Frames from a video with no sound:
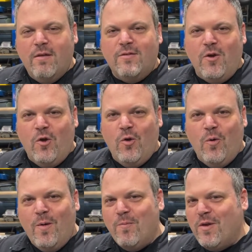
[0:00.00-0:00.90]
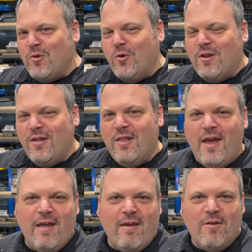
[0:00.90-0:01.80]
So be sure to
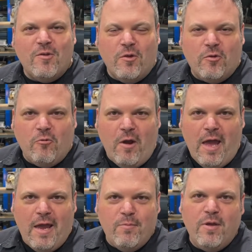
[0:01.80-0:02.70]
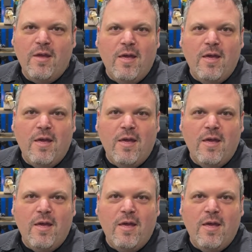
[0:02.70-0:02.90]
like, subscribe,